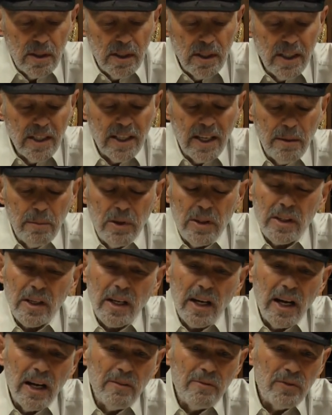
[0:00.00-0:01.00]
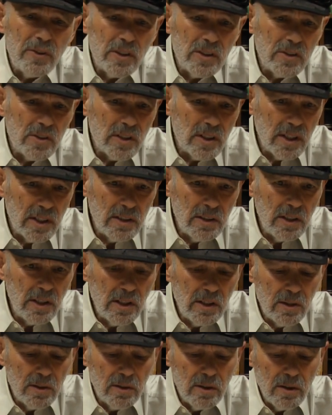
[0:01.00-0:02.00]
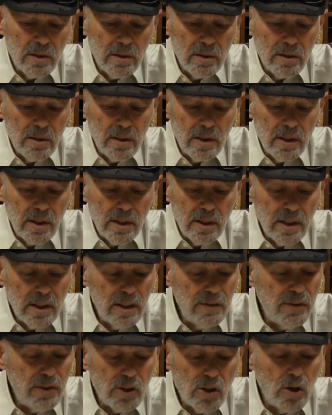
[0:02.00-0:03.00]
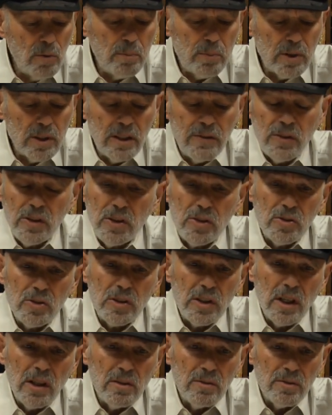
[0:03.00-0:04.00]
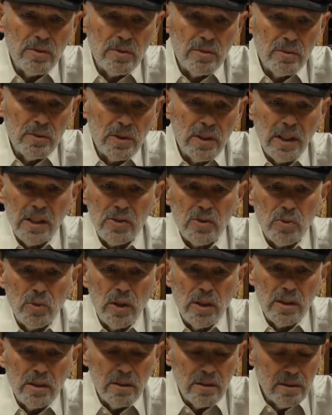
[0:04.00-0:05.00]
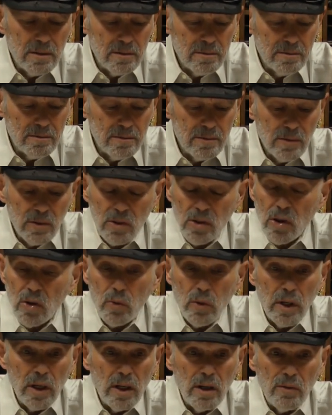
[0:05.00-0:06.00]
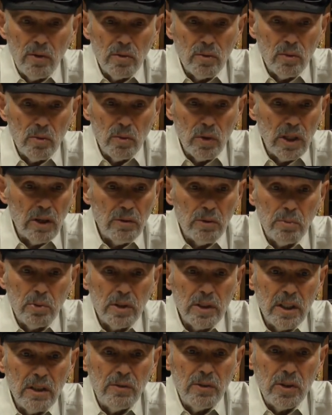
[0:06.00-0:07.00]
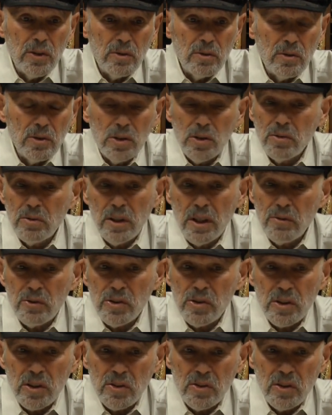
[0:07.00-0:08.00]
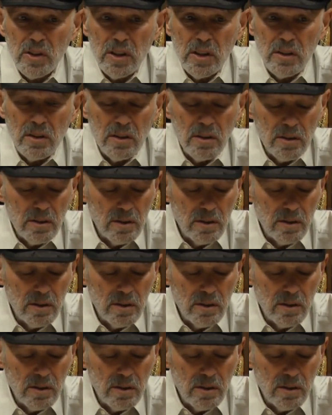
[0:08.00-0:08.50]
He gave me the confidence that I needed. If you don't believe in yourself, well, guess what? No one ever will ever believe in you, and you'll never succeed.